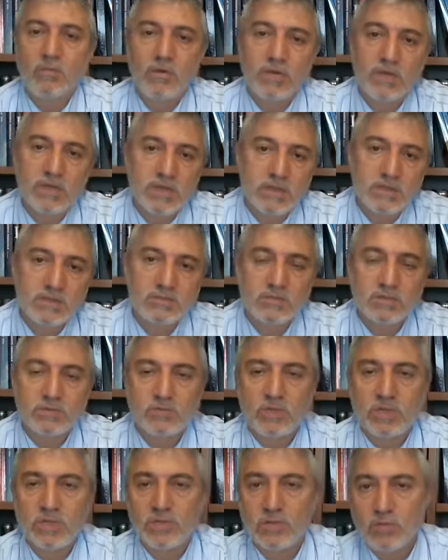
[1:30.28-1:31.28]
What it is,
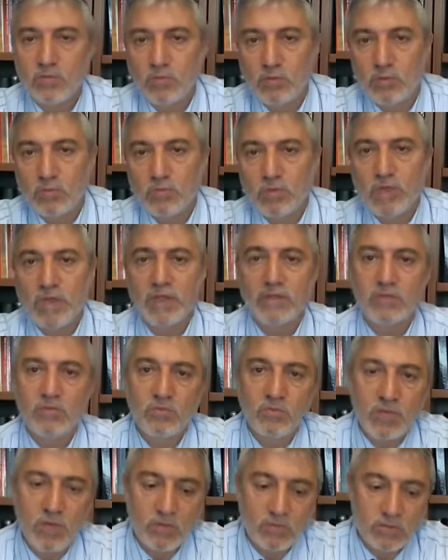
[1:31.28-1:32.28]
what we can do, what we can't
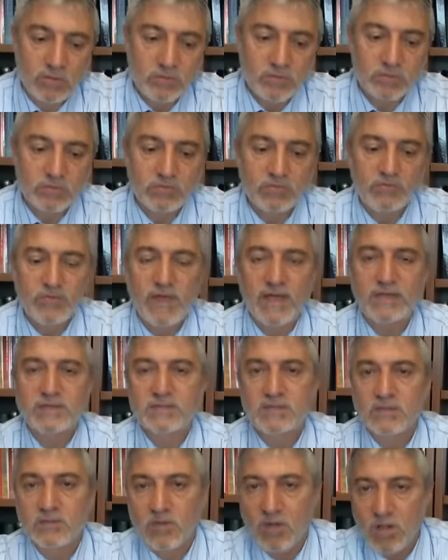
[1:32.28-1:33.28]
do, how we're supposed to
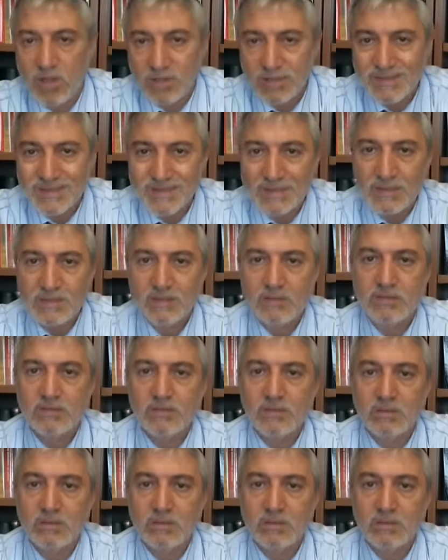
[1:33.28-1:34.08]
fast, all the